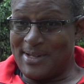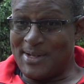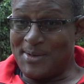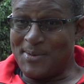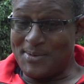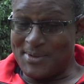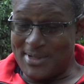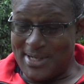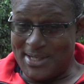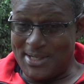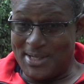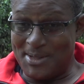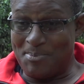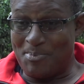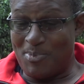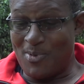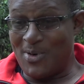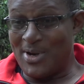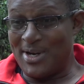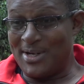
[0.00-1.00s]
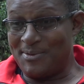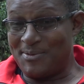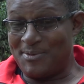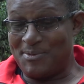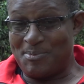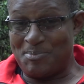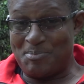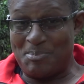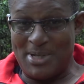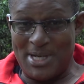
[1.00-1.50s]
That was a deep one.
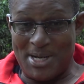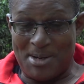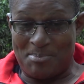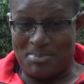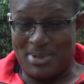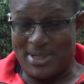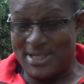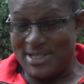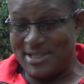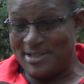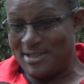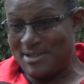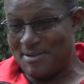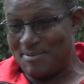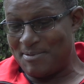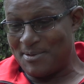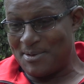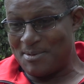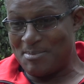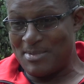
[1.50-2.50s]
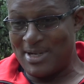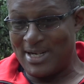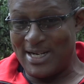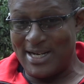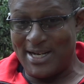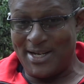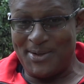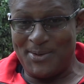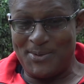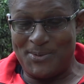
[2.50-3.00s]
Peer pressure from a
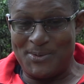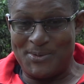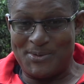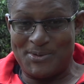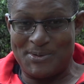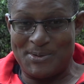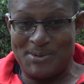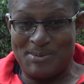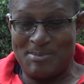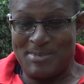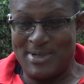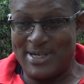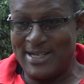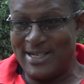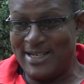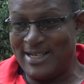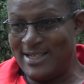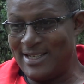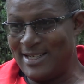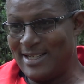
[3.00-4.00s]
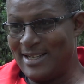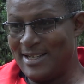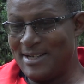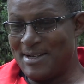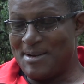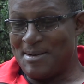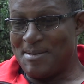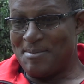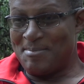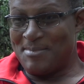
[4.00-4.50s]
guy who saw
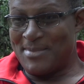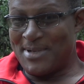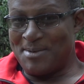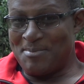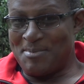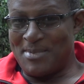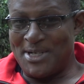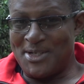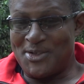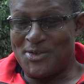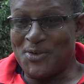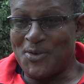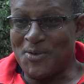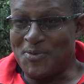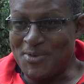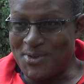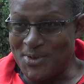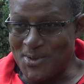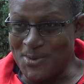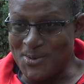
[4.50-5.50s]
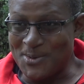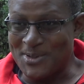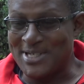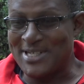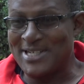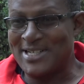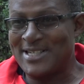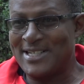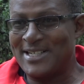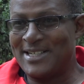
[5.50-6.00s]
my soft
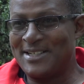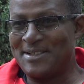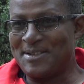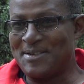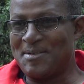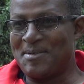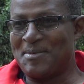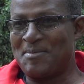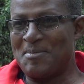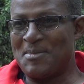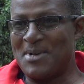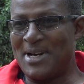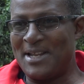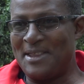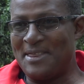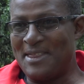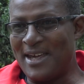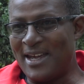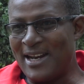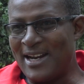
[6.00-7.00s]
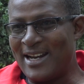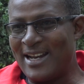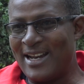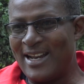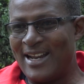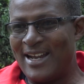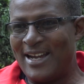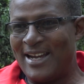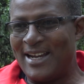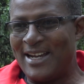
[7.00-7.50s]
looks by then.
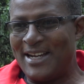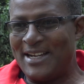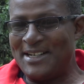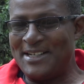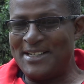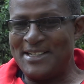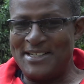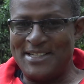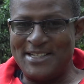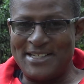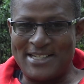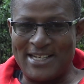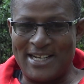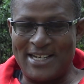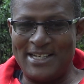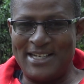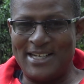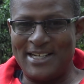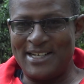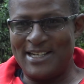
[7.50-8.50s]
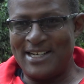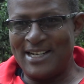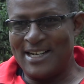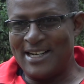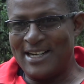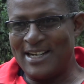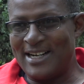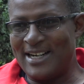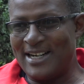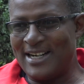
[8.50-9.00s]
And he decided,
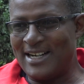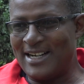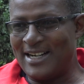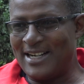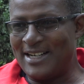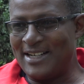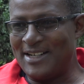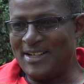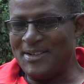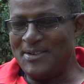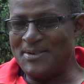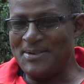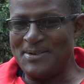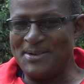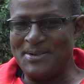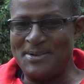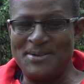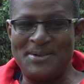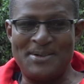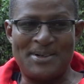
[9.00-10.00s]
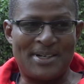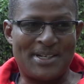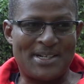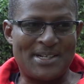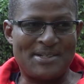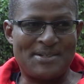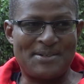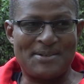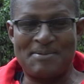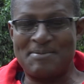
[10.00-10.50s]
you are
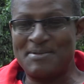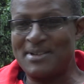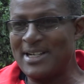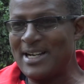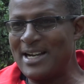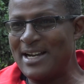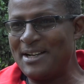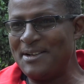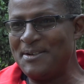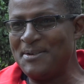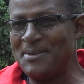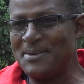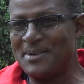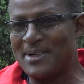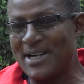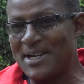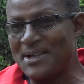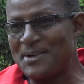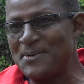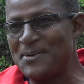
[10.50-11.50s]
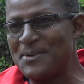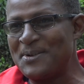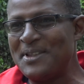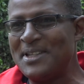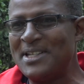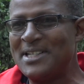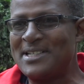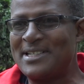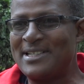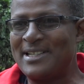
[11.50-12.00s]
a soft guy. You can't do
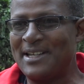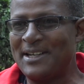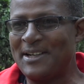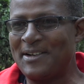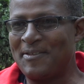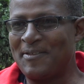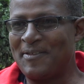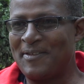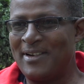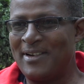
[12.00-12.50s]
this thing.